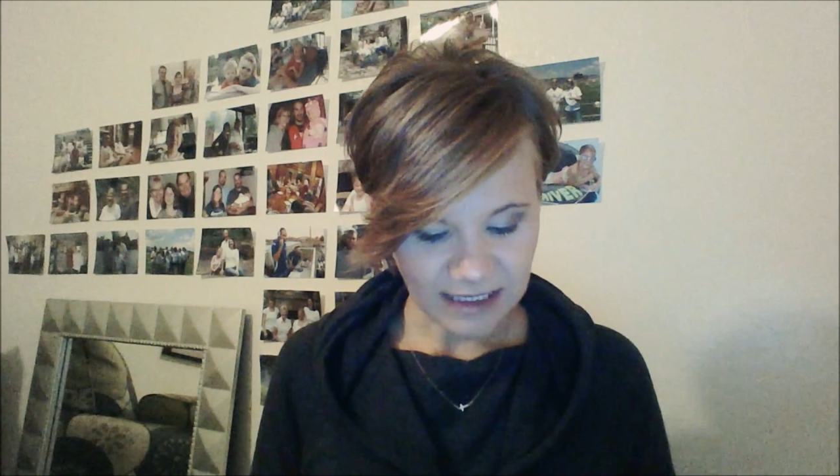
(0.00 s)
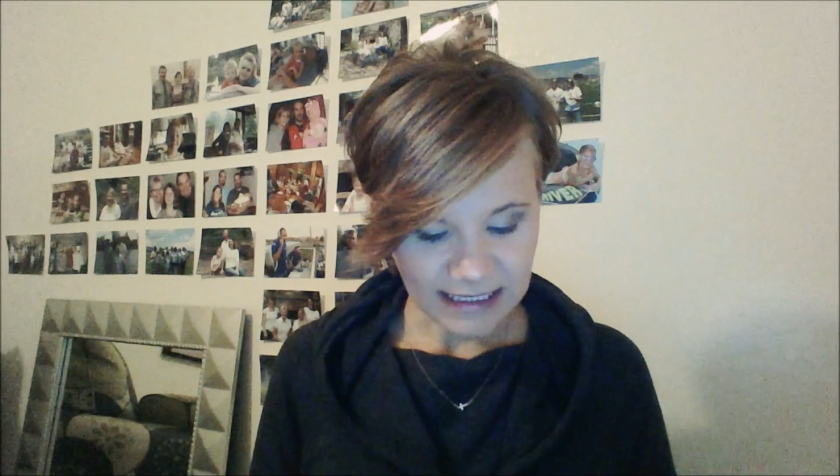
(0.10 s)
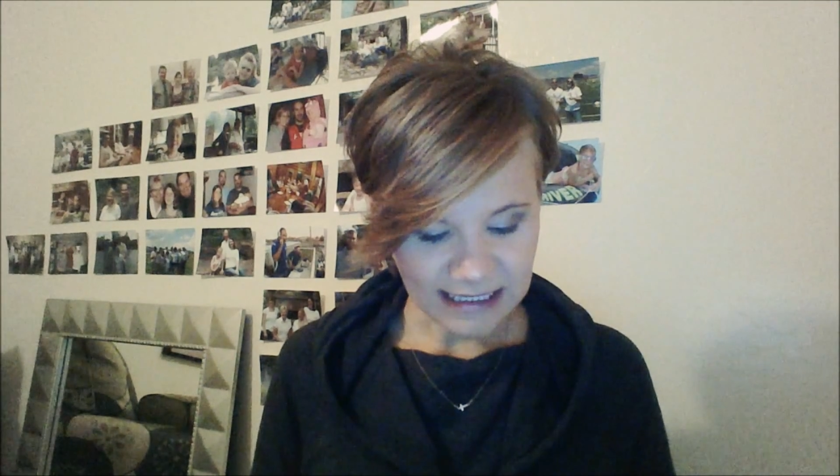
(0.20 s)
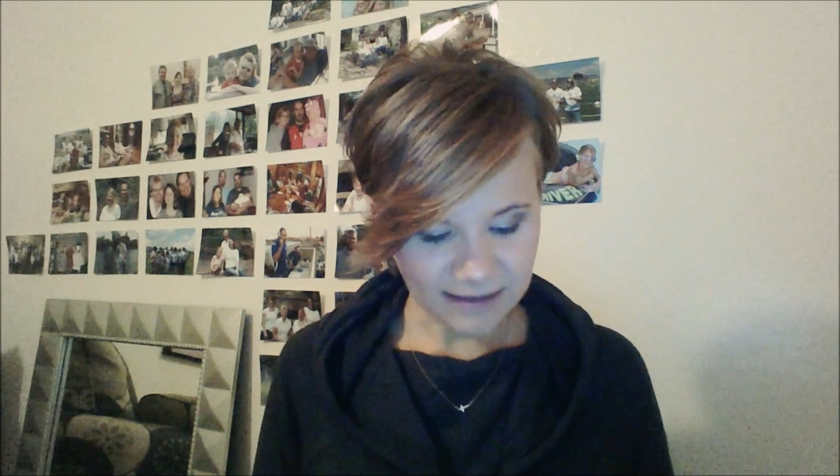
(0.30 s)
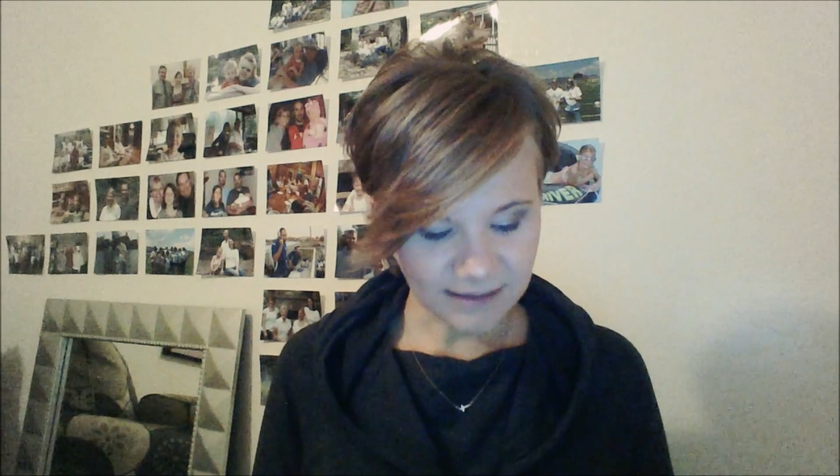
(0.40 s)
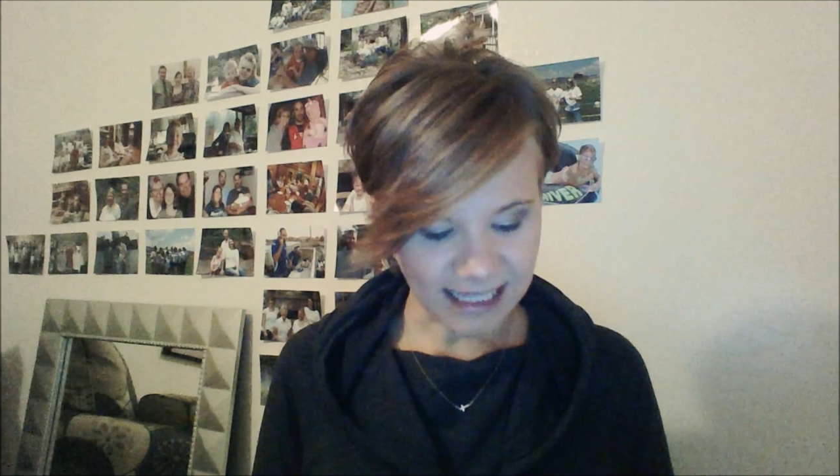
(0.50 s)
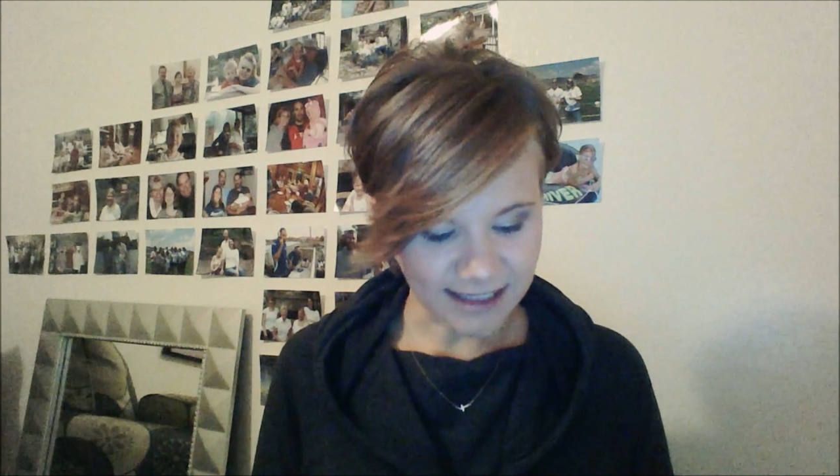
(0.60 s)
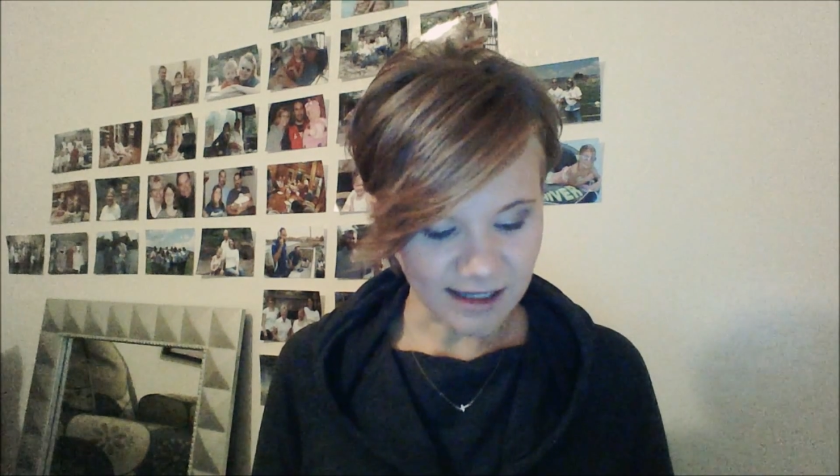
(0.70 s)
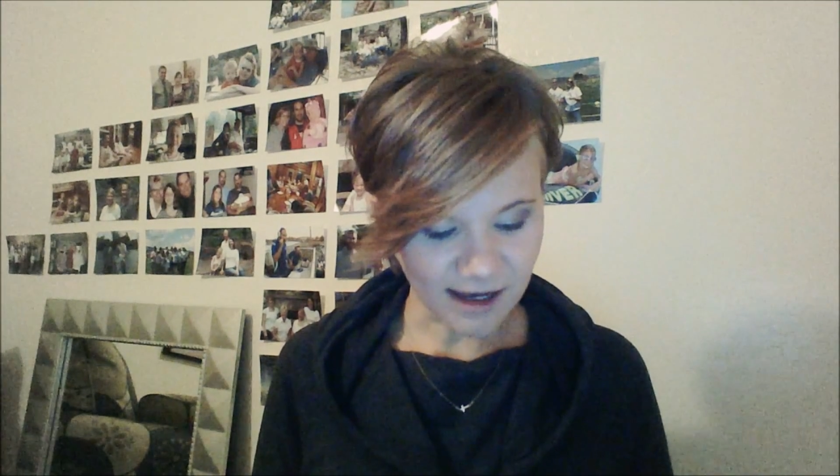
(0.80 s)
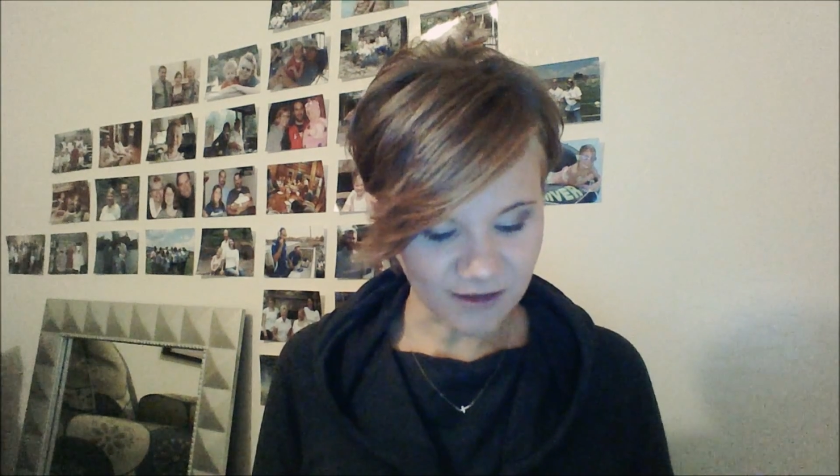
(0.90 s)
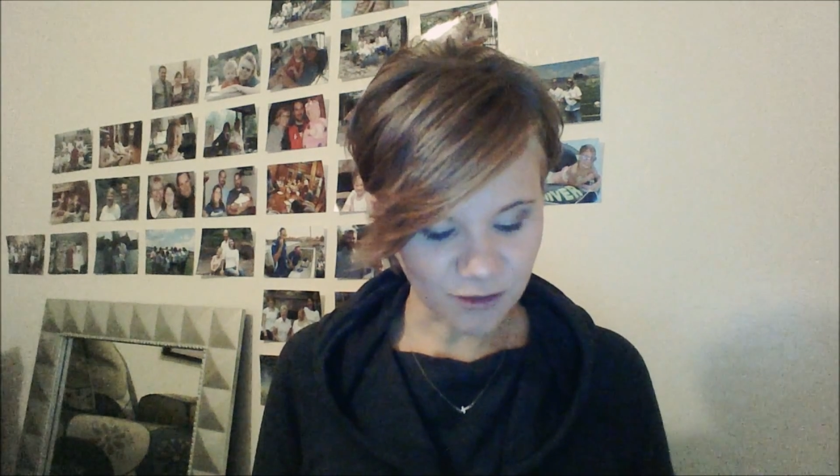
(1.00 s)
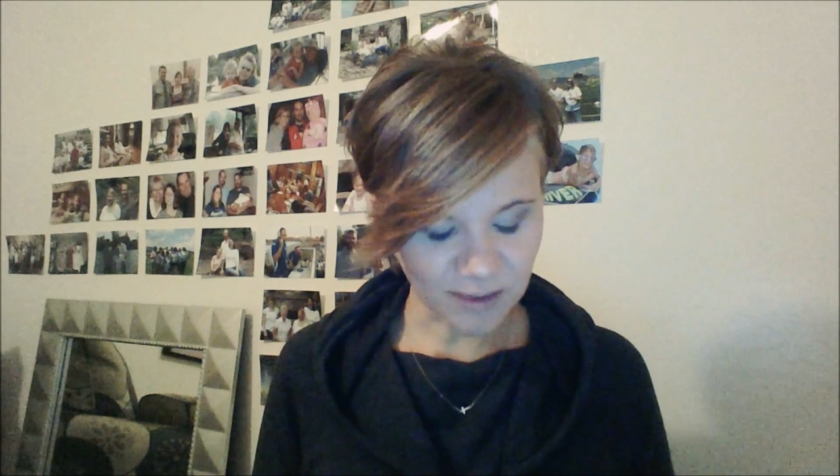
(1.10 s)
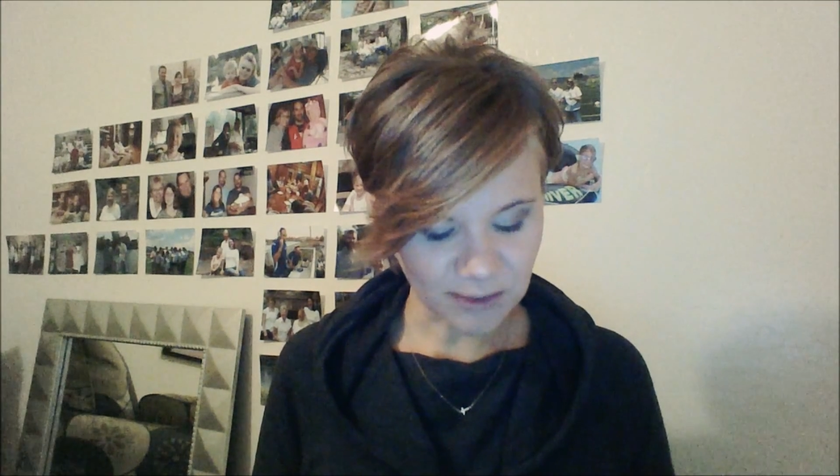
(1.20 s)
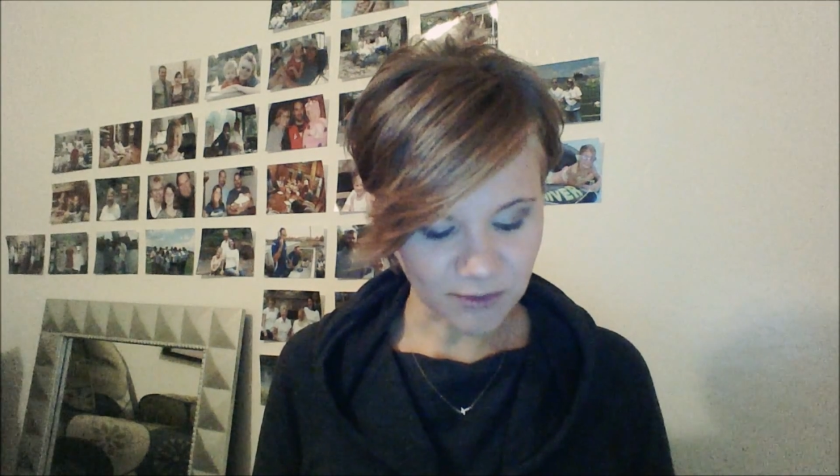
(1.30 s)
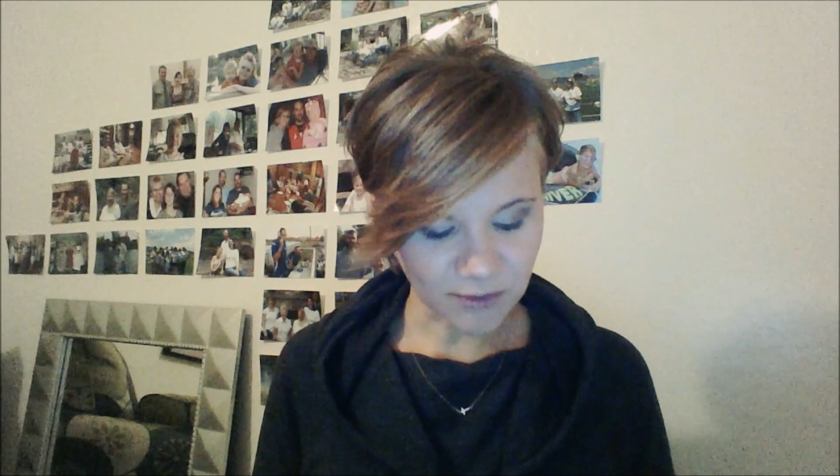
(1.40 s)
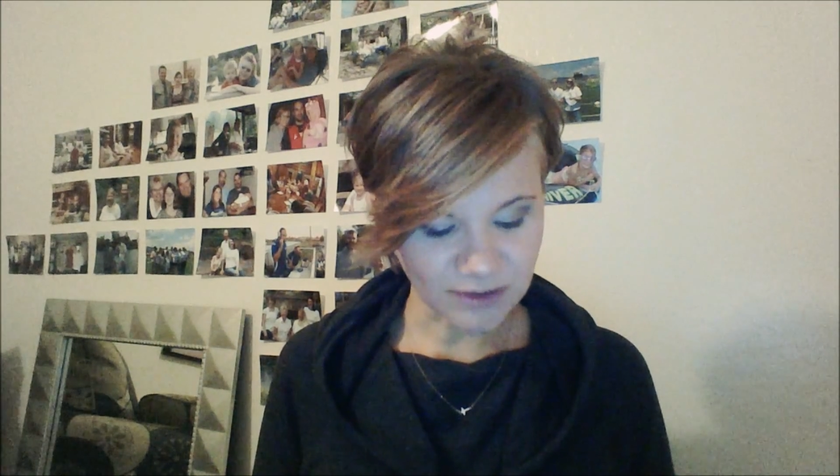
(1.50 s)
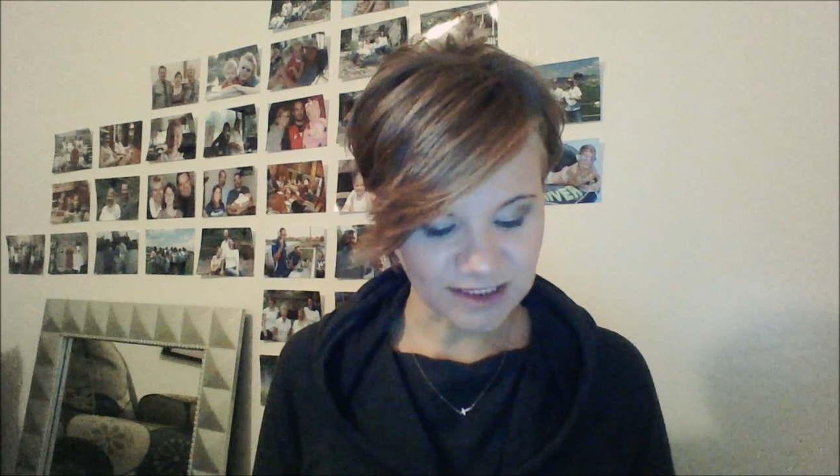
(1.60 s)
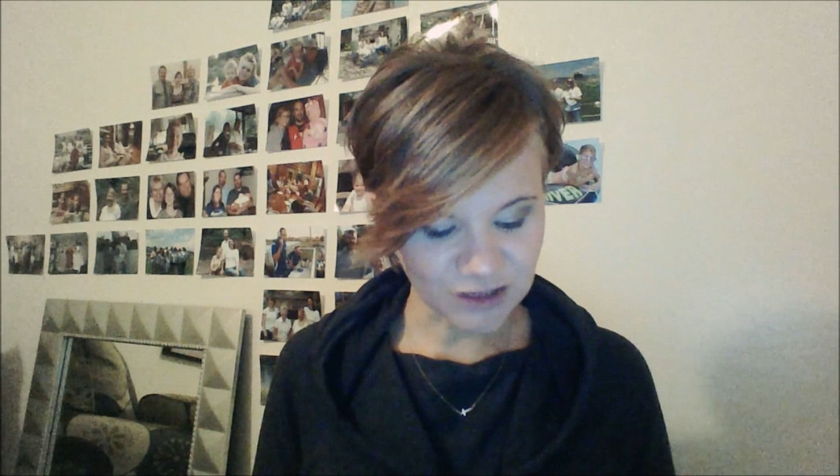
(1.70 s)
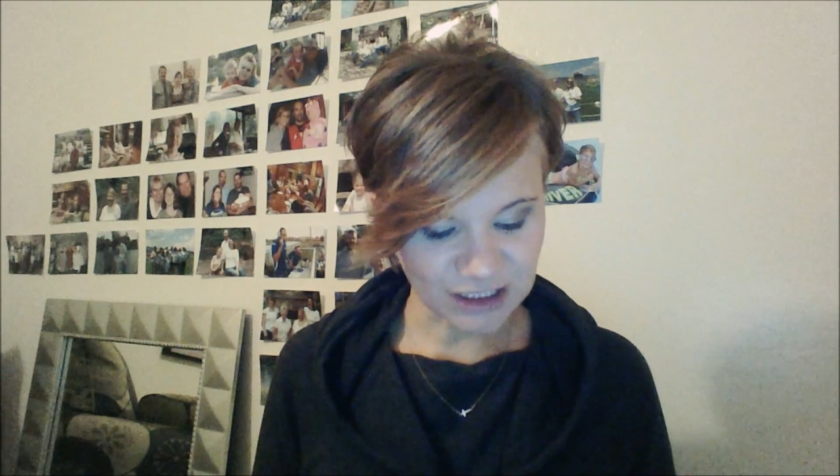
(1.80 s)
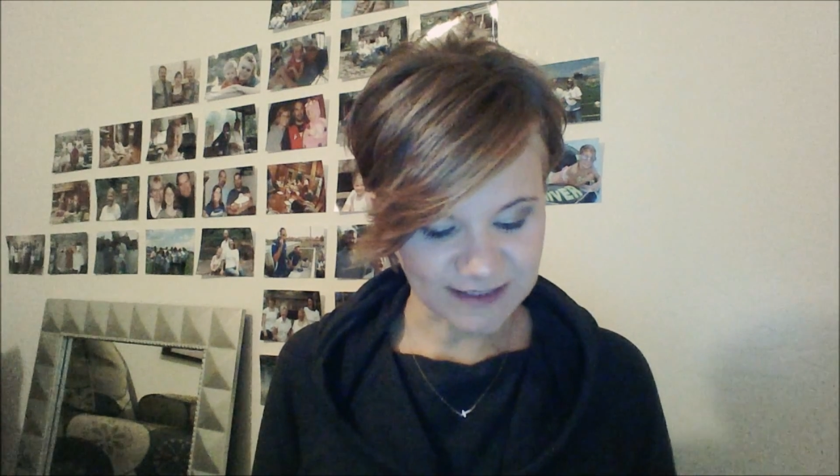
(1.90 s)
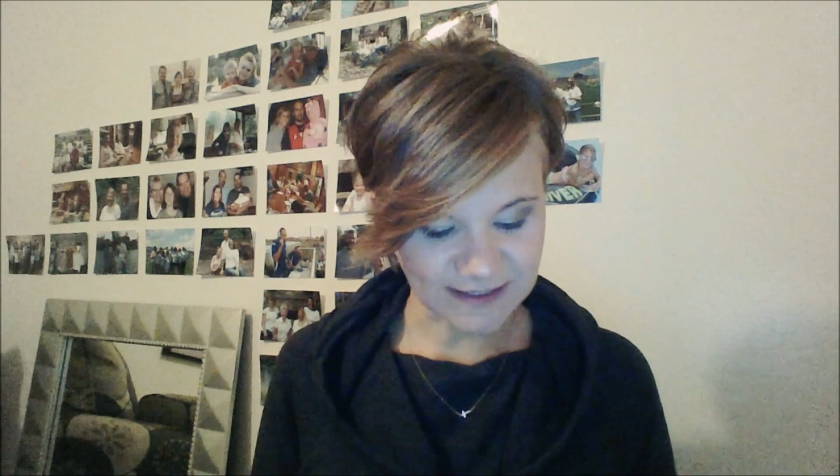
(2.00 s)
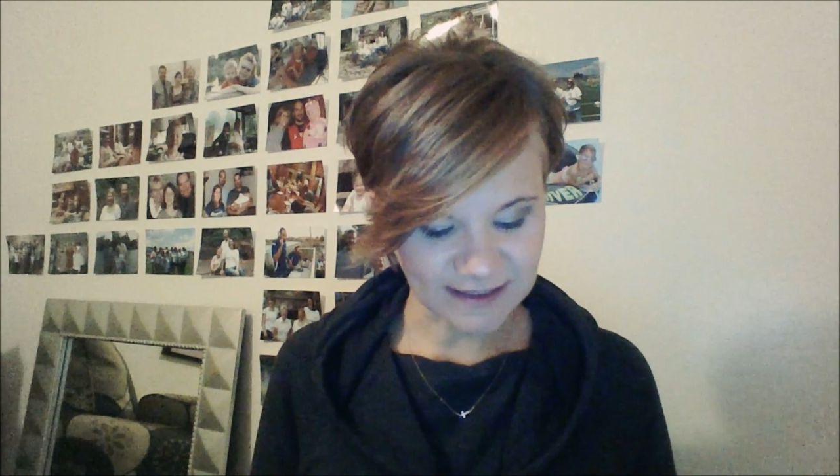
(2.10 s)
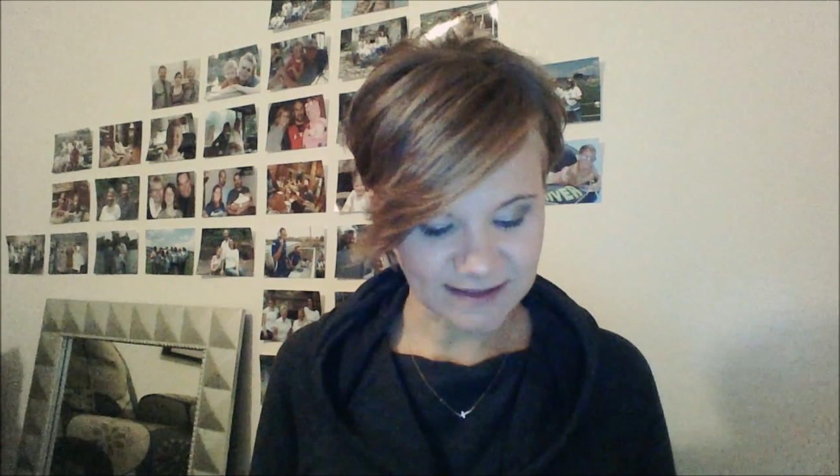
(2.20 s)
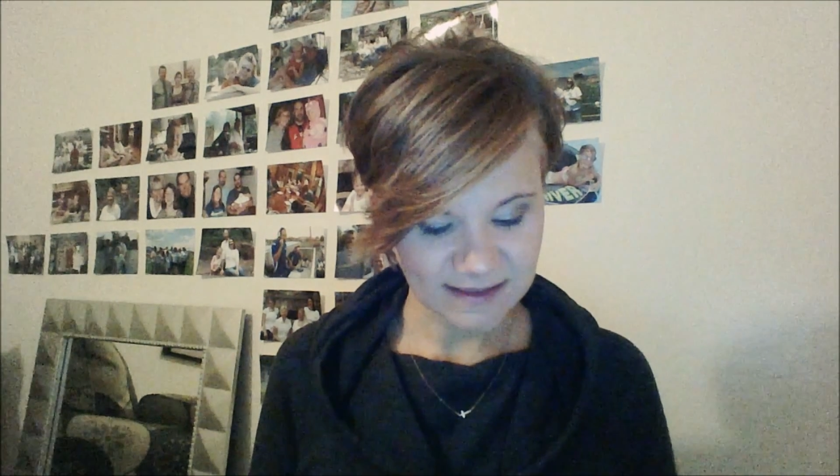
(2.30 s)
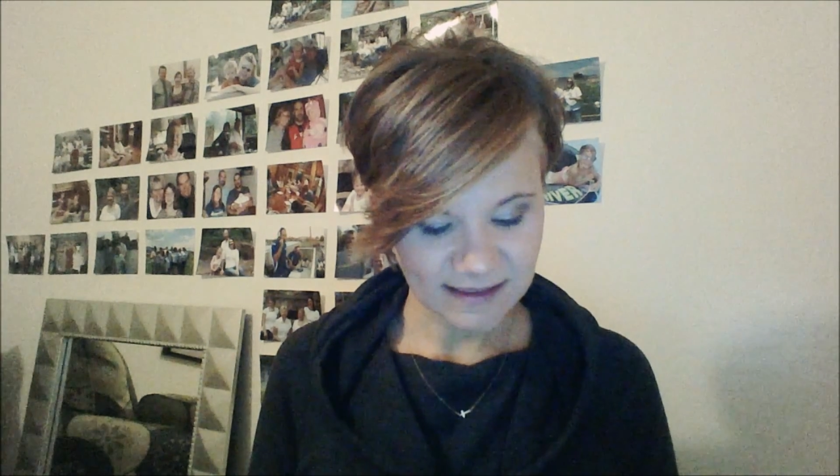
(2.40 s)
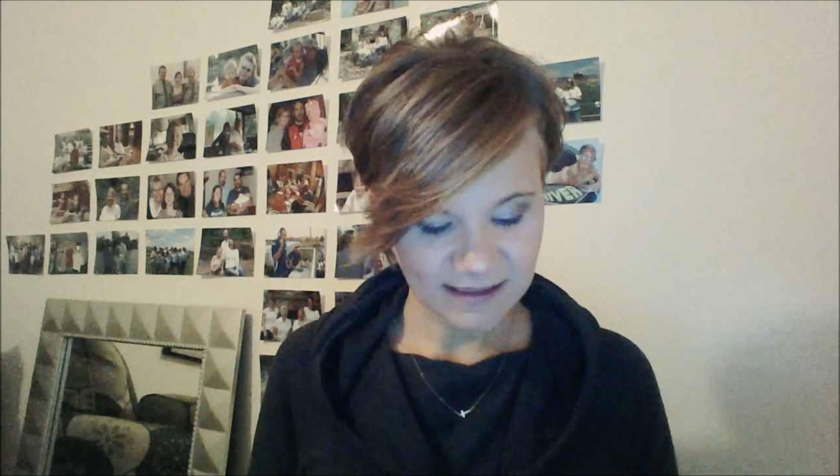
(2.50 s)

he led other people to Jesus.